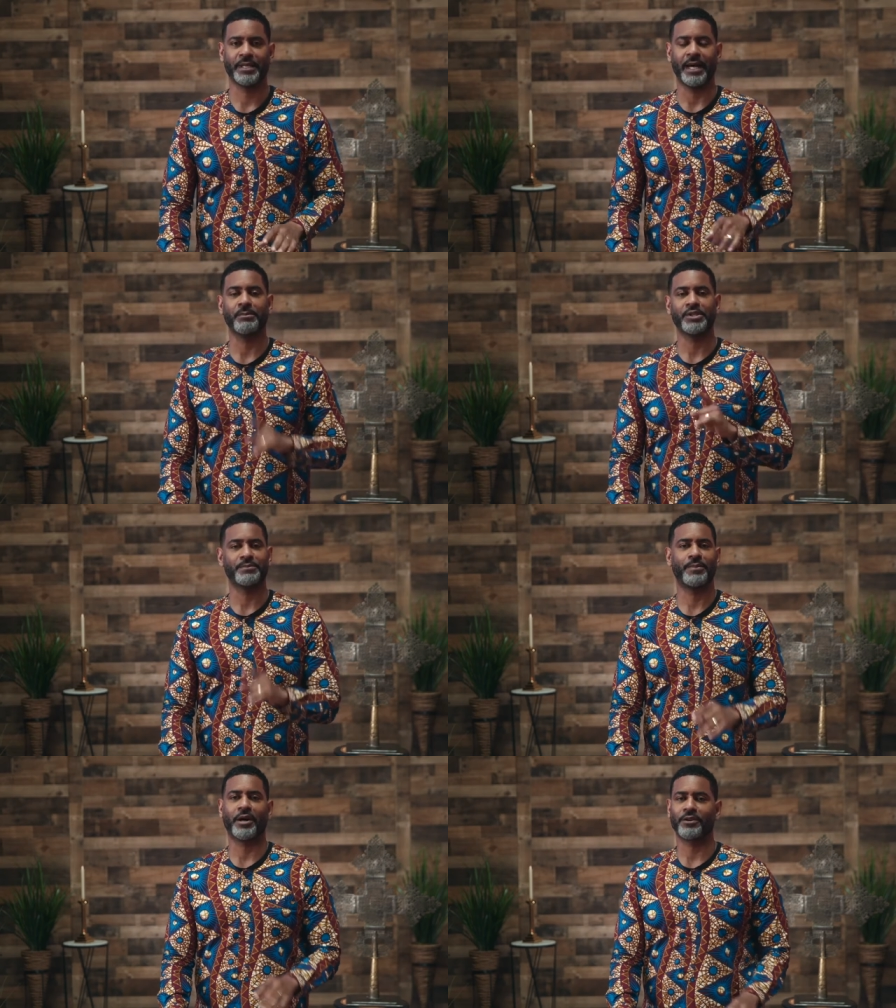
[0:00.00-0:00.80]
I
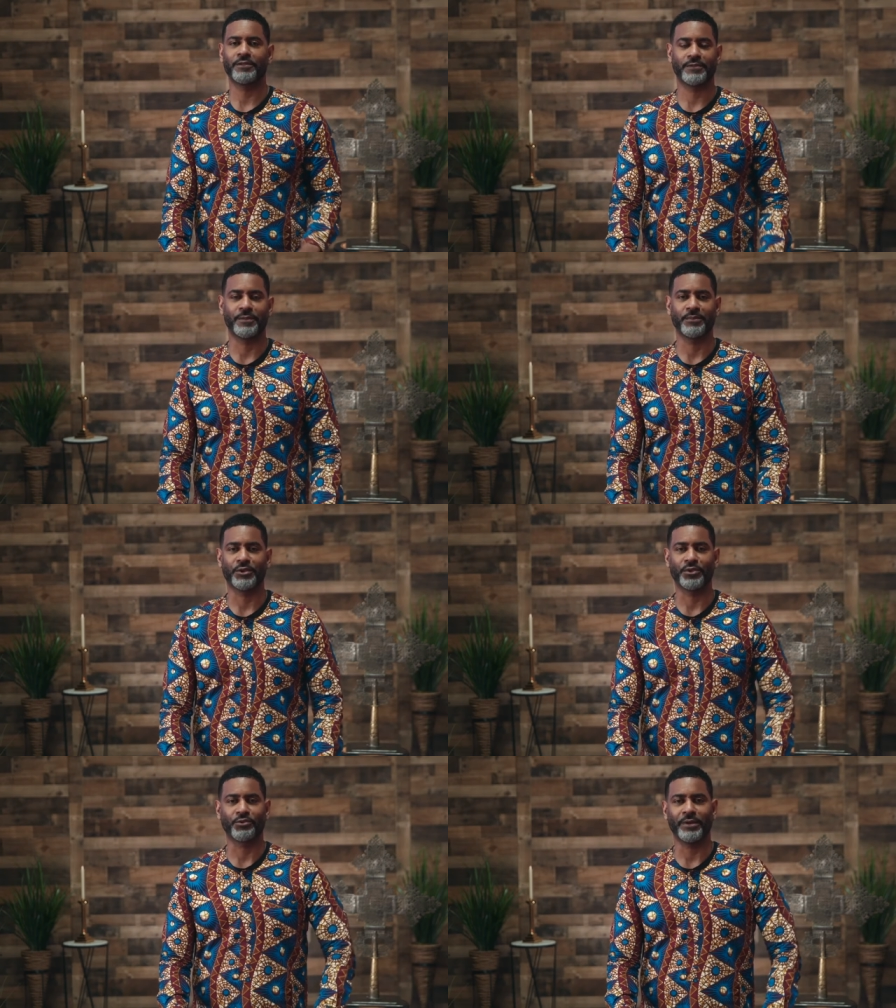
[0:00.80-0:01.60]
must borrow from the
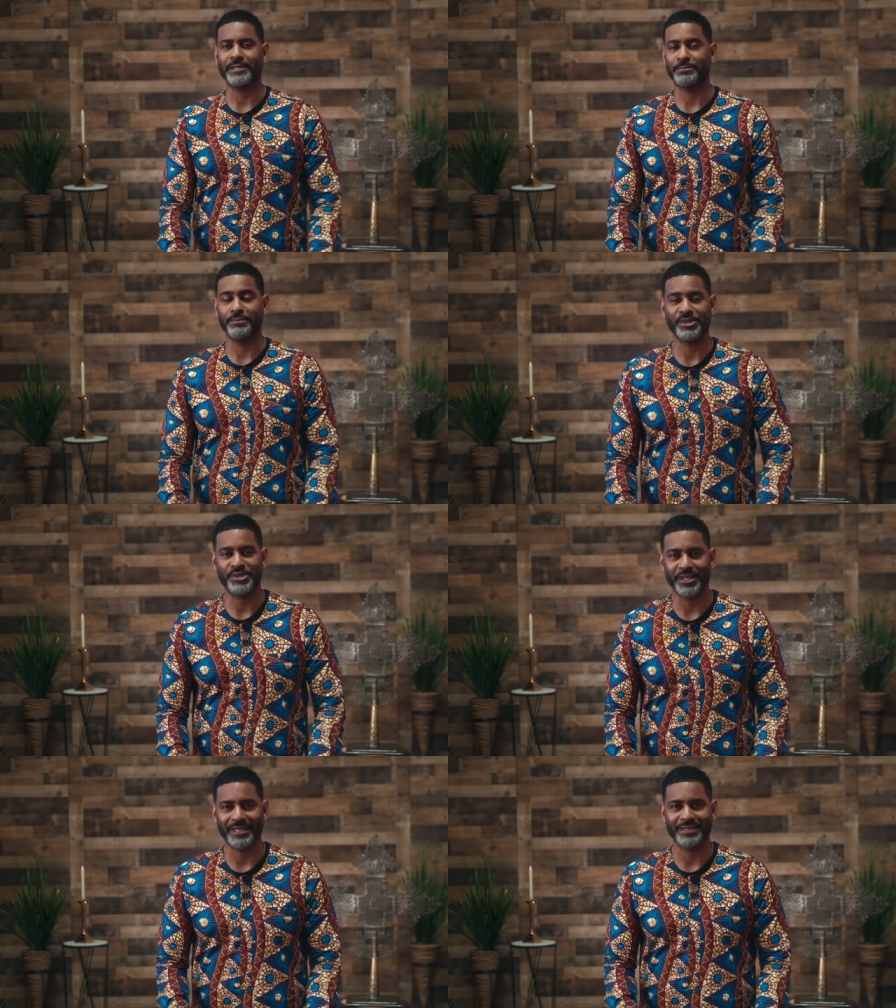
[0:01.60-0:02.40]
great
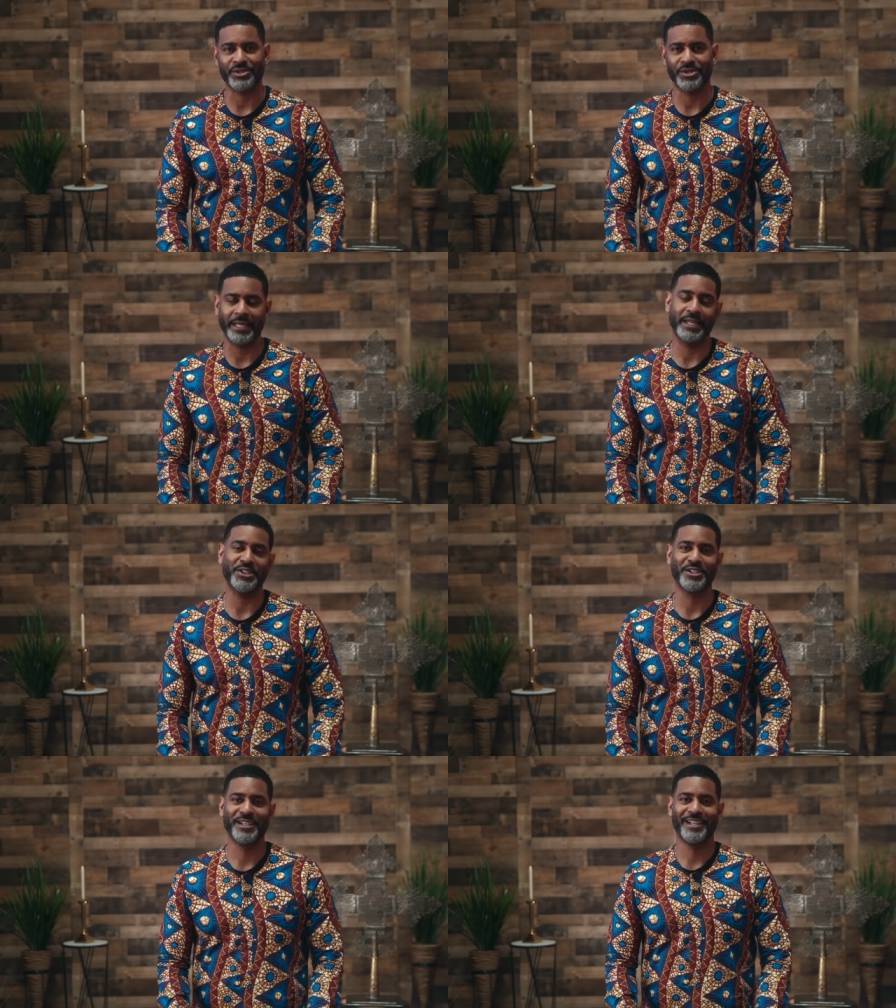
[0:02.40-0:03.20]
mystic and
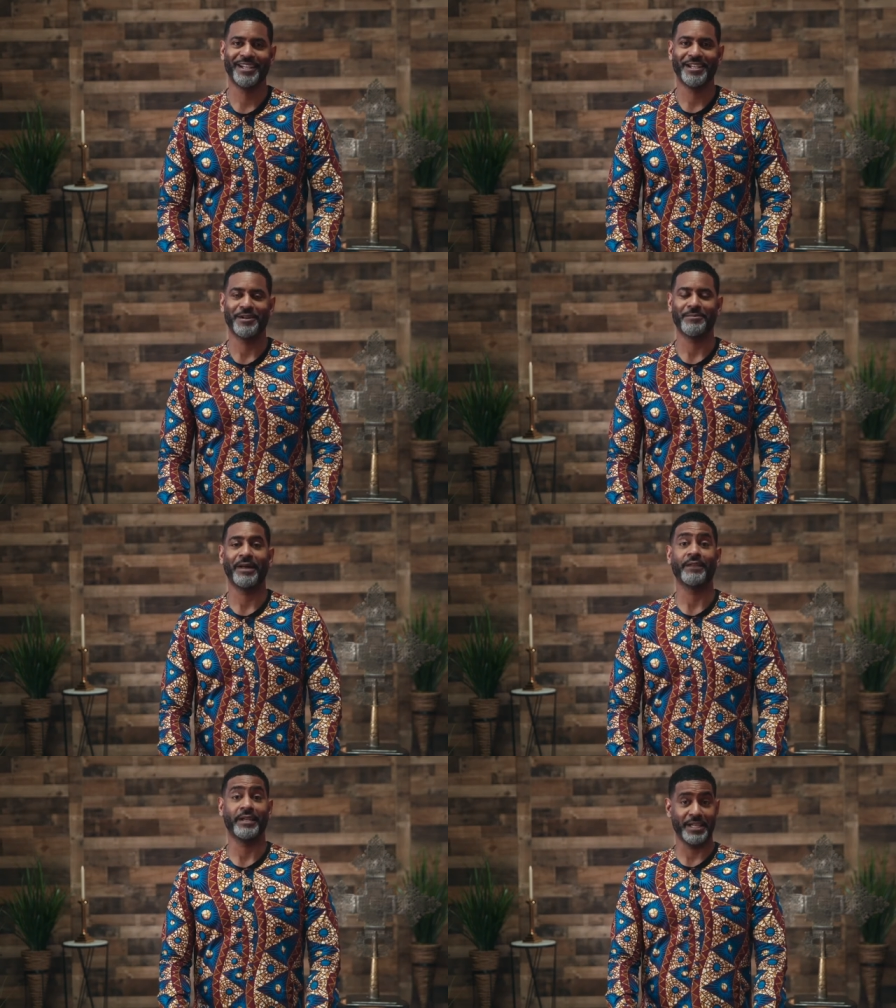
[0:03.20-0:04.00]
sage by
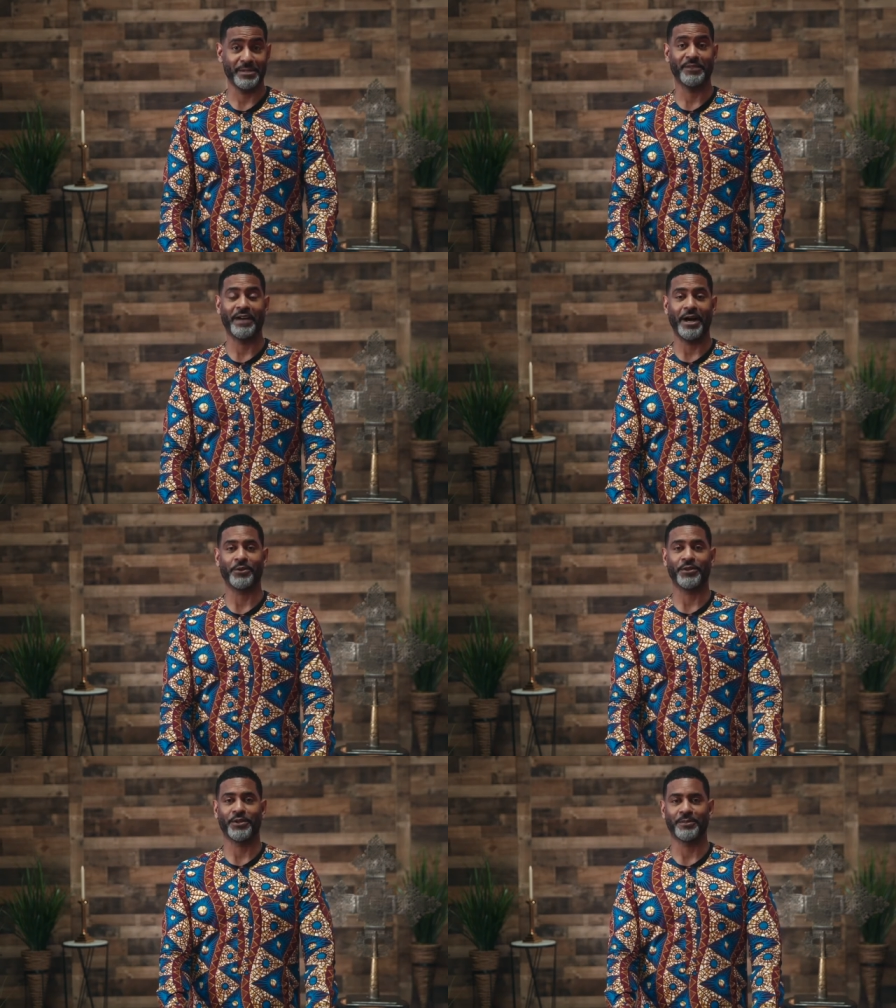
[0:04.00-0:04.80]
the name of
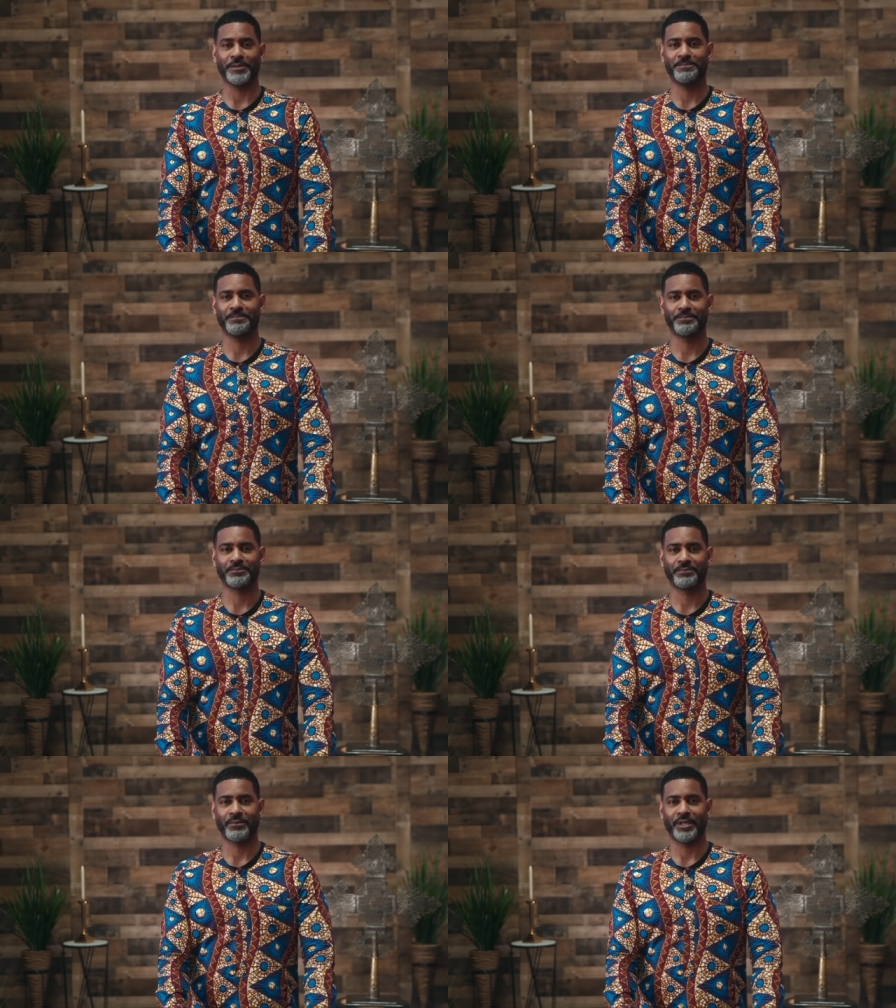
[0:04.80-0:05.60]
Howard Thurman,
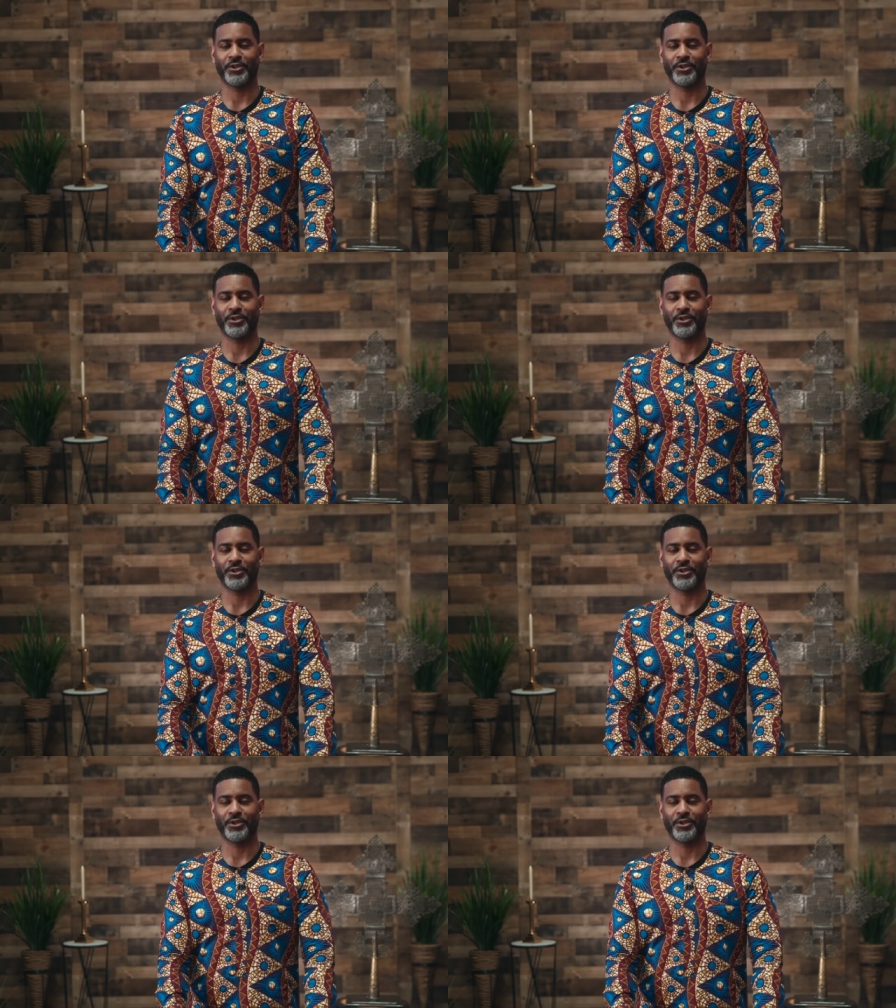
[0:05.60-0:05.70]
a